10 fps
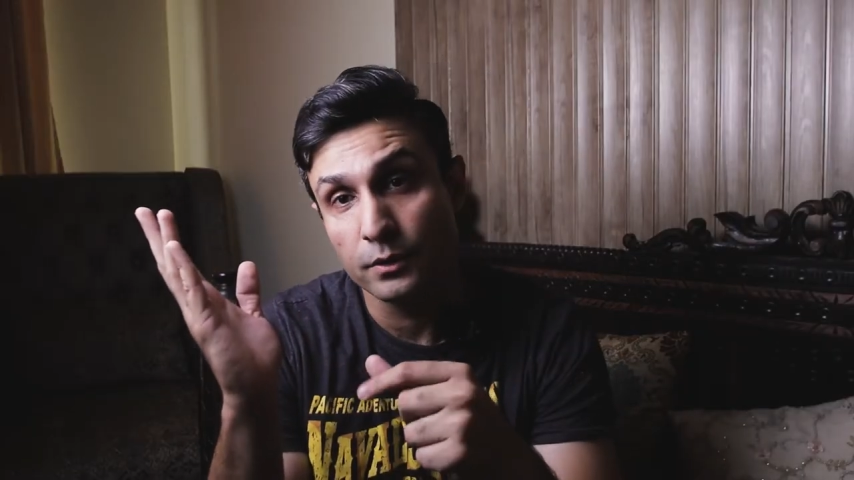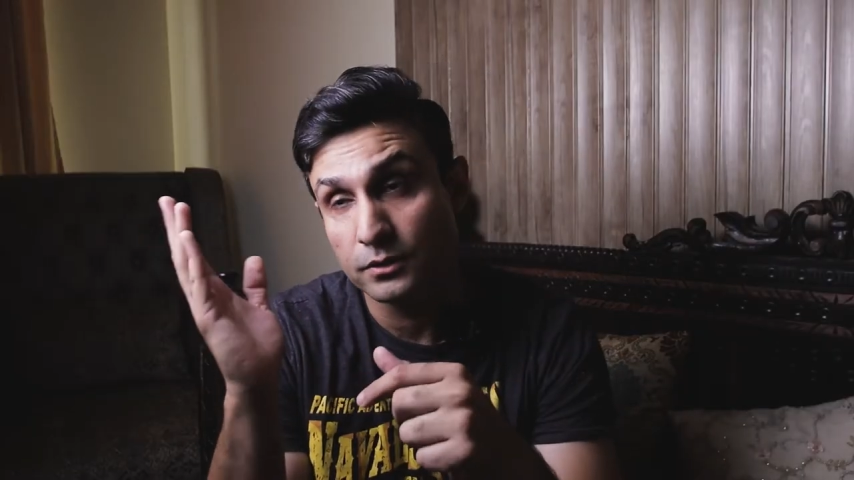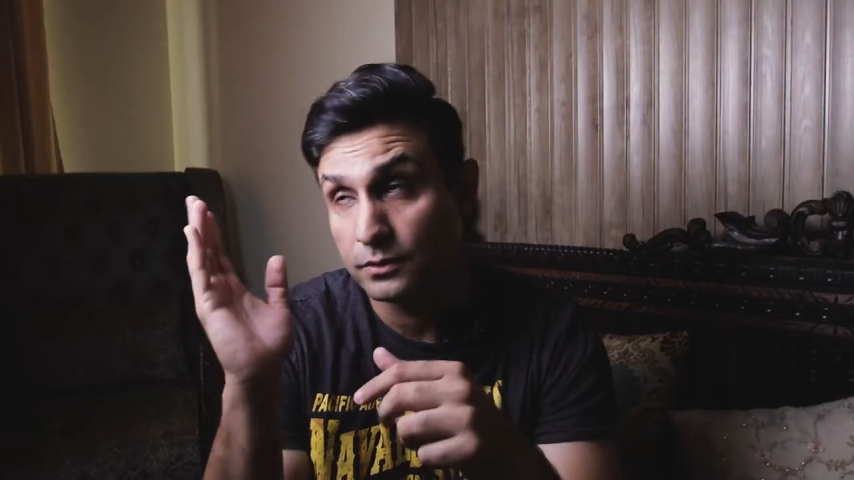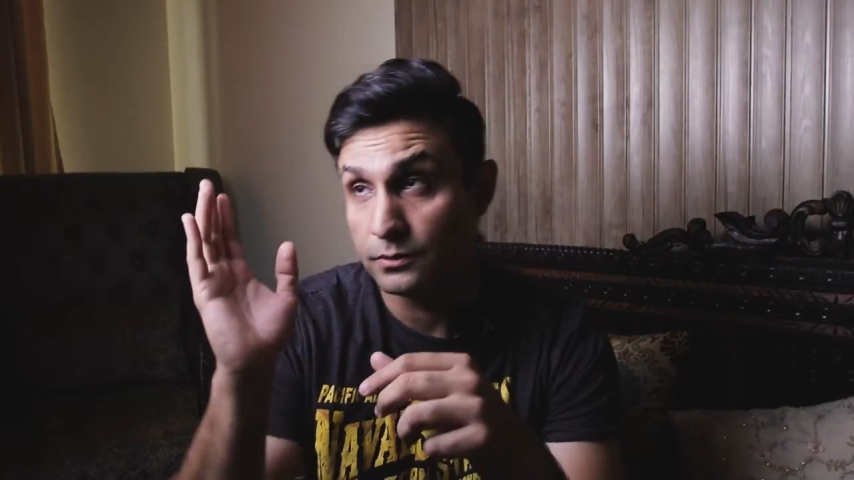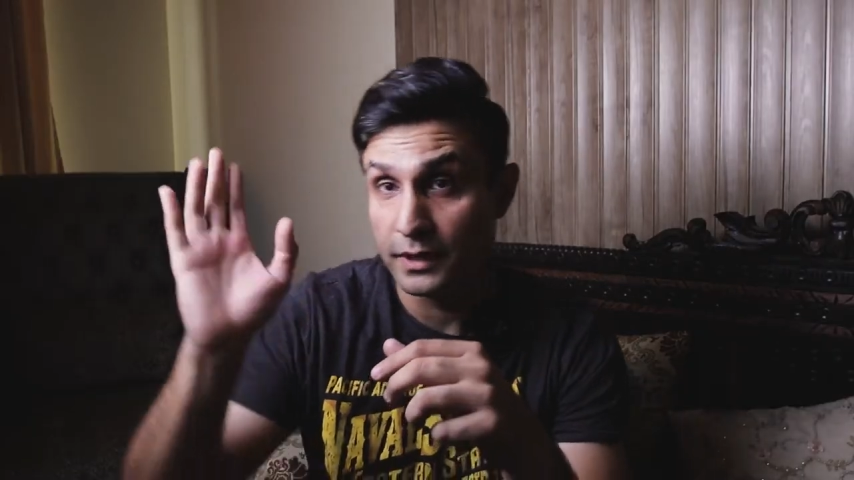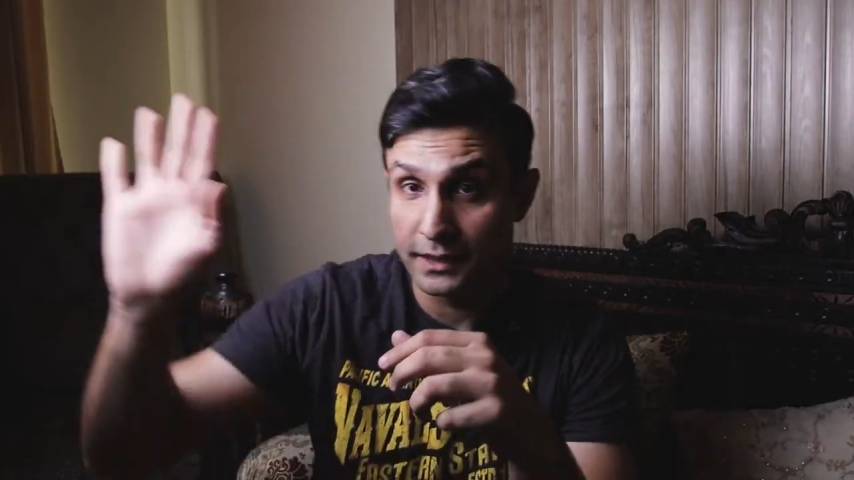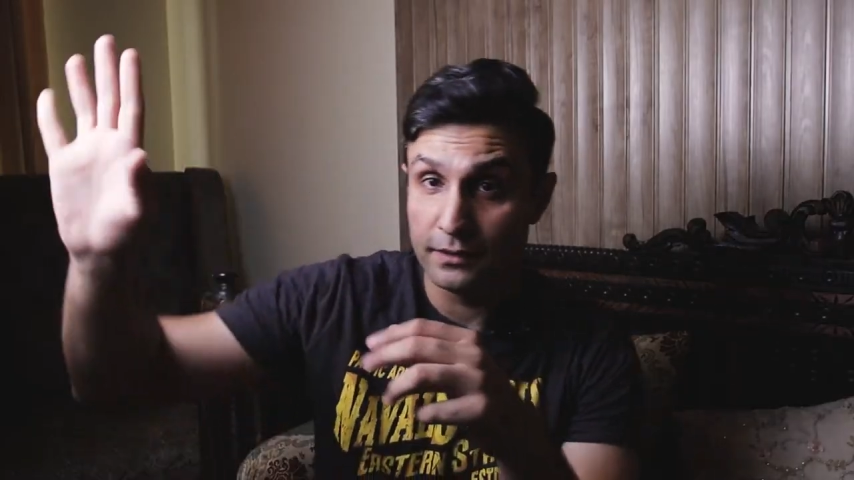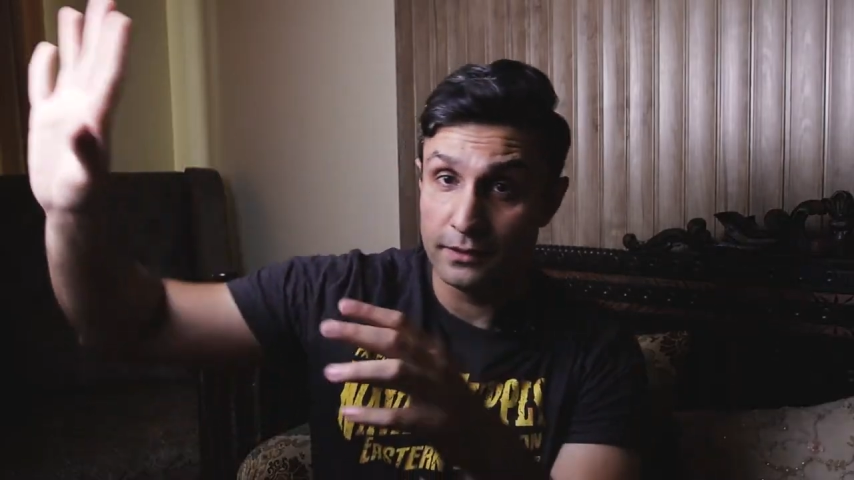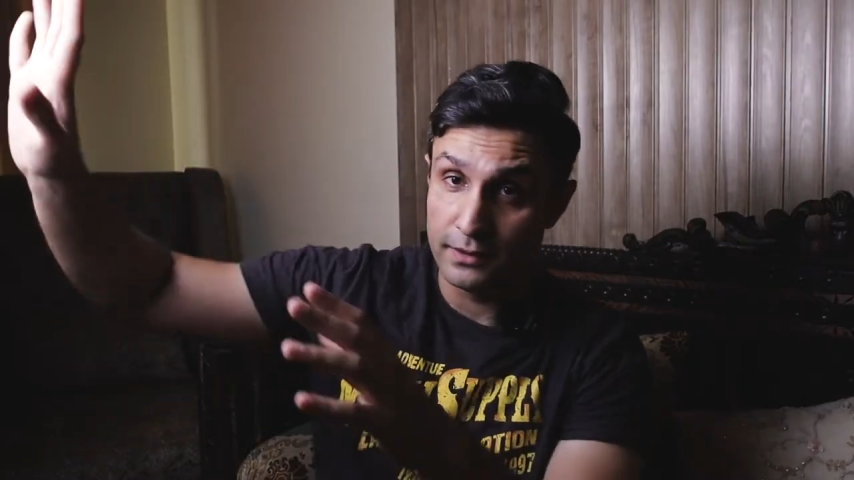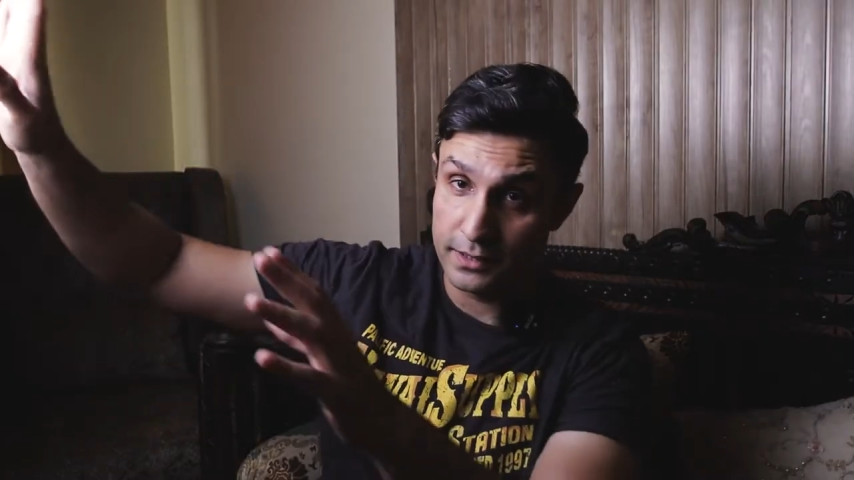It's right
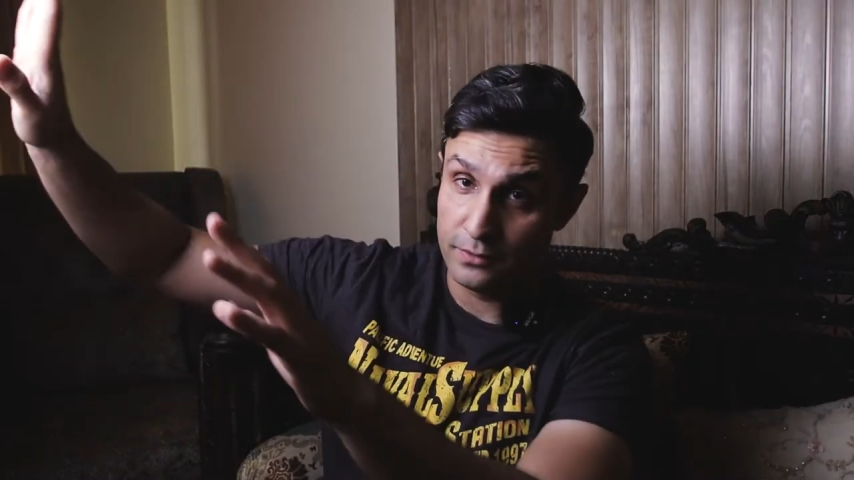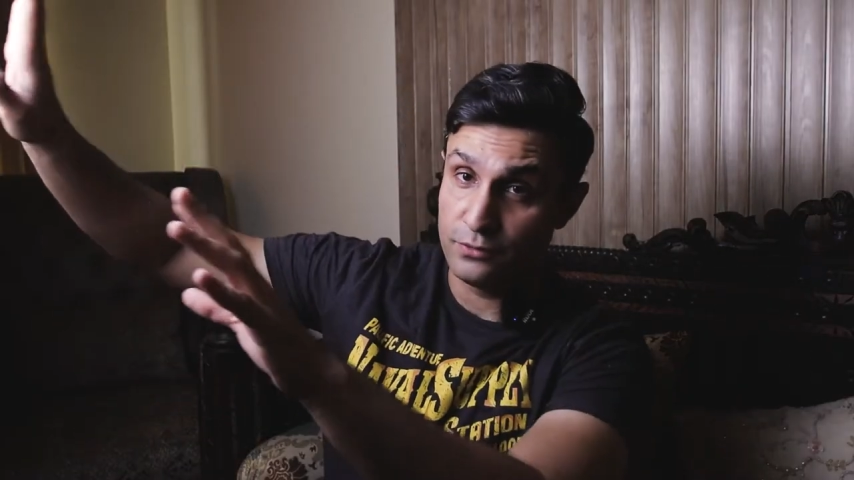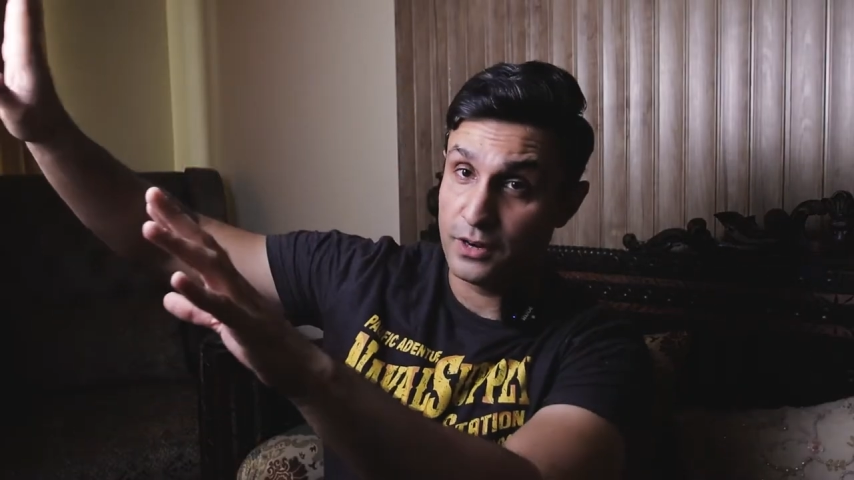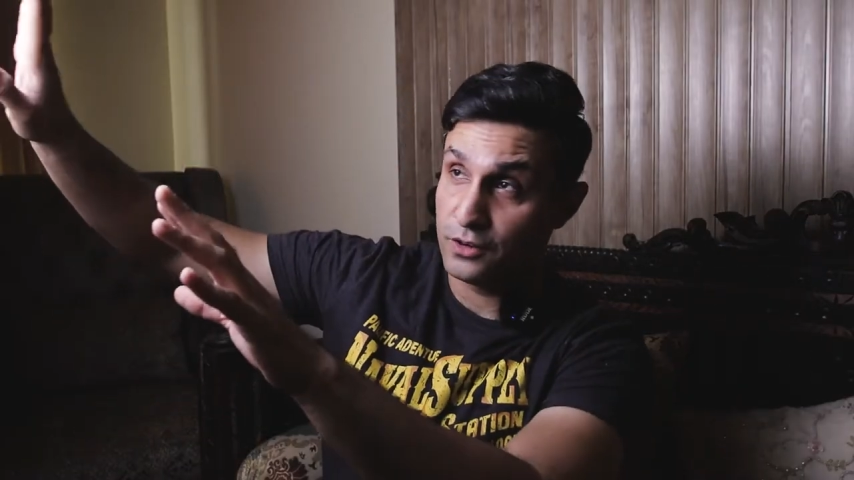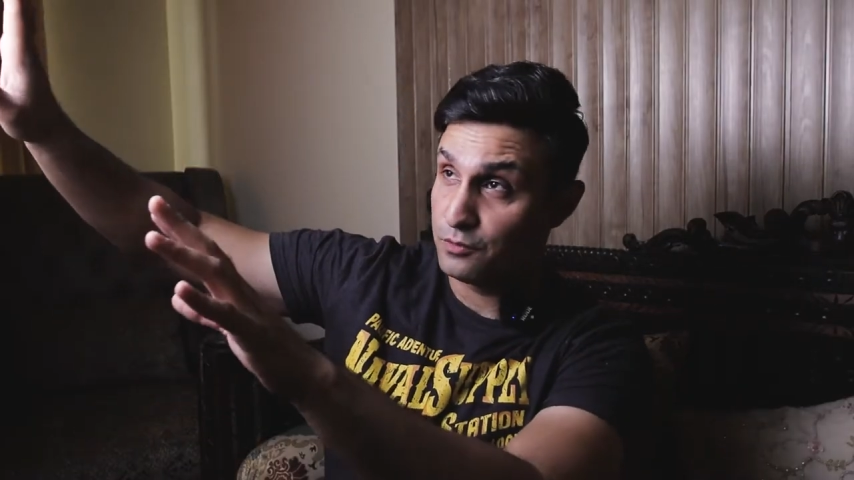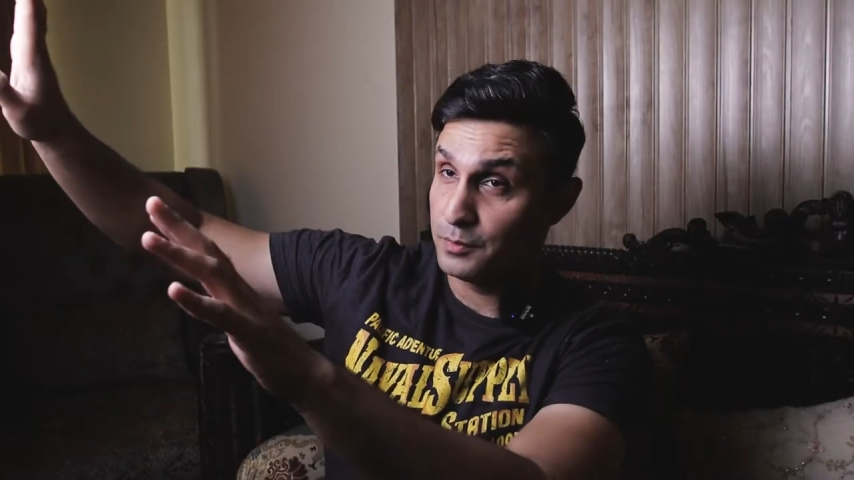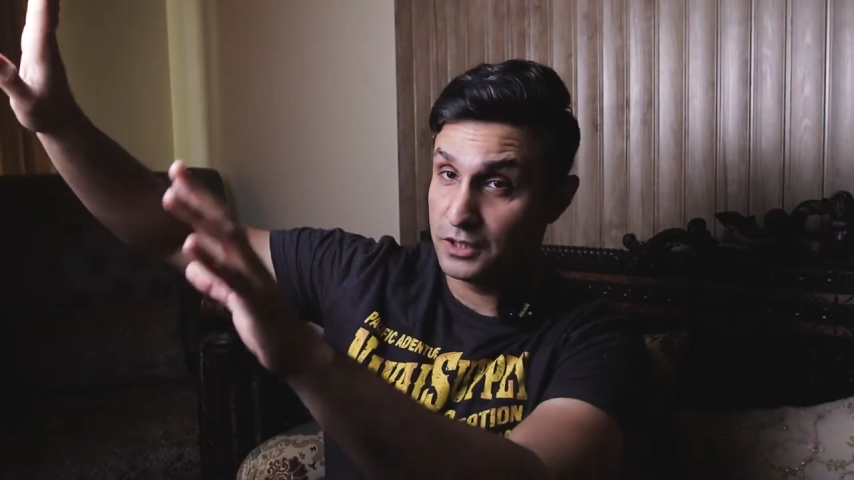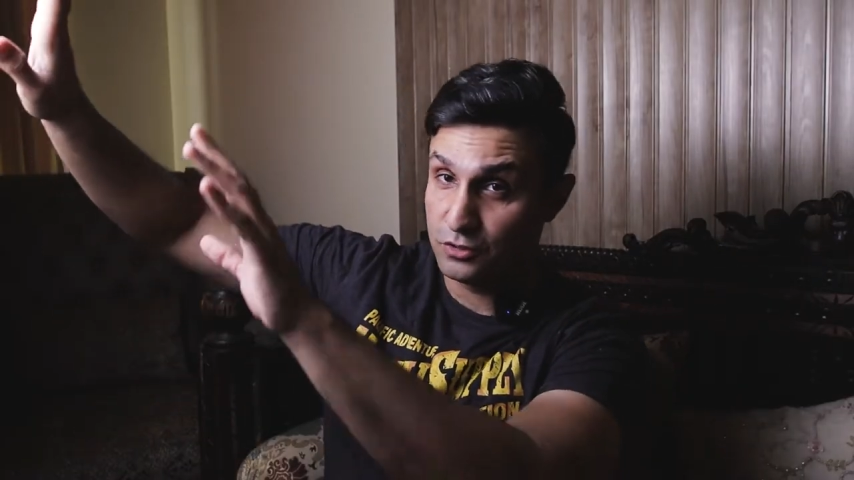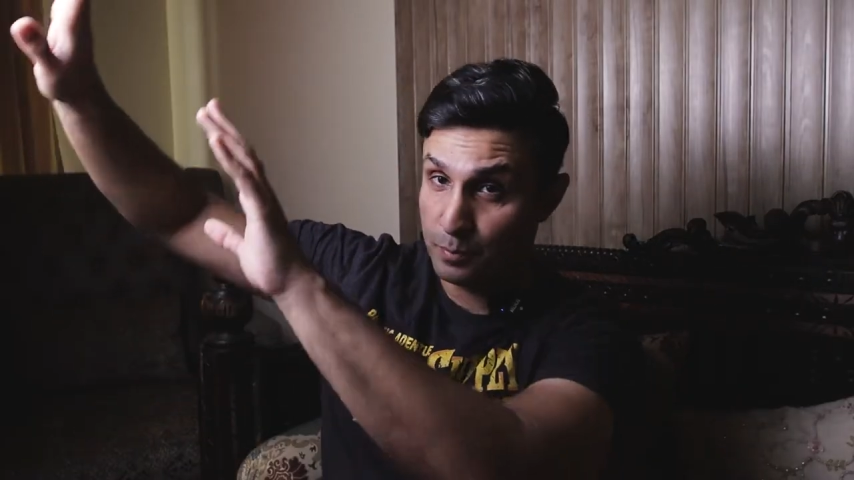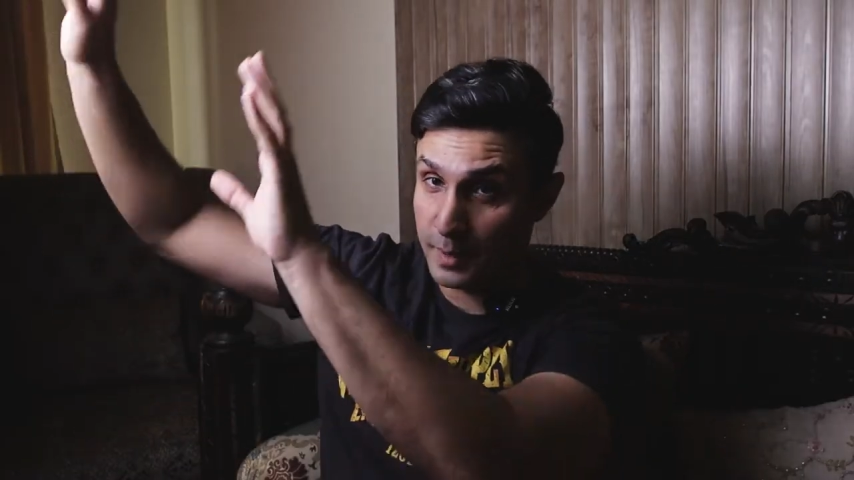here, right in front of me,
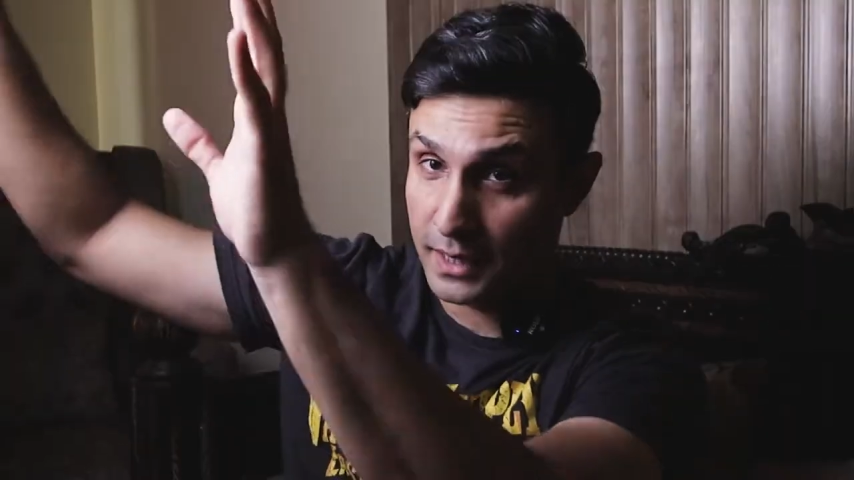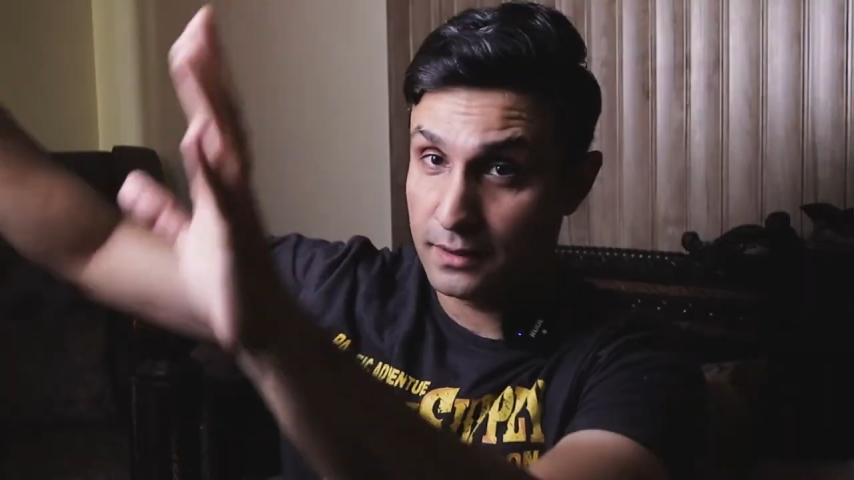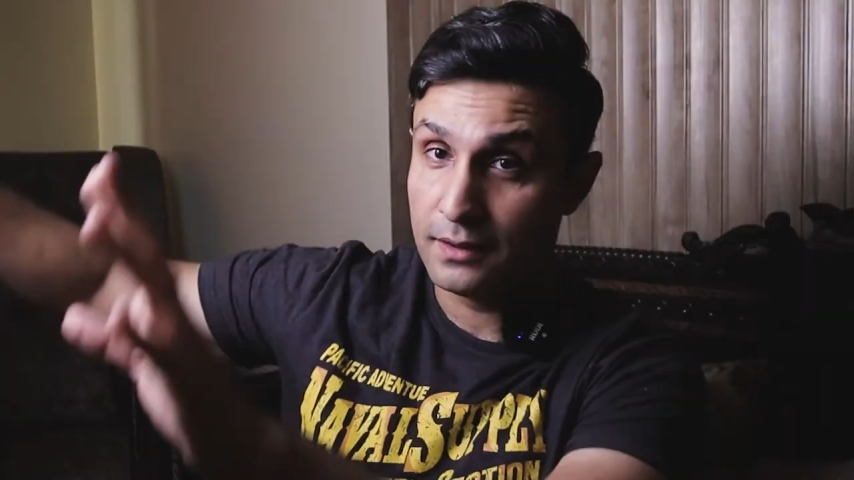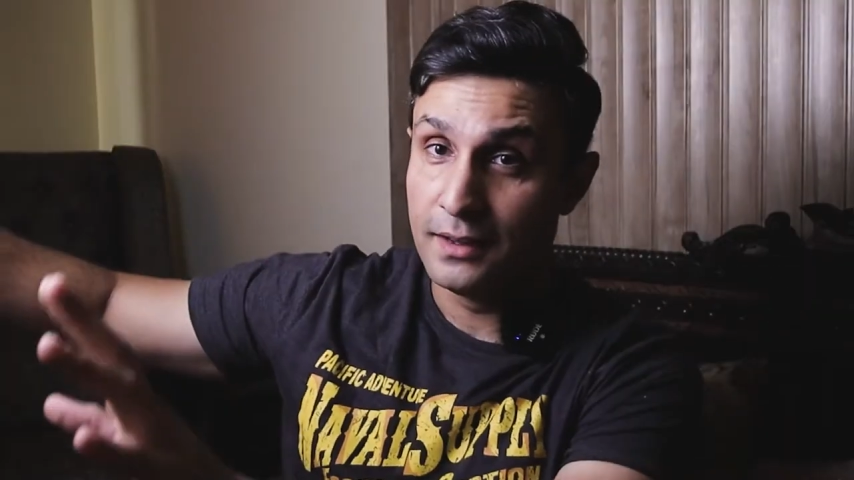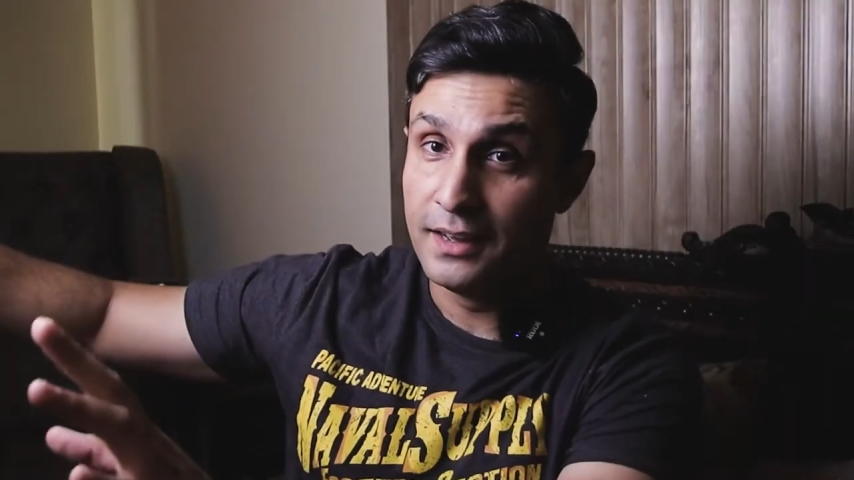this big,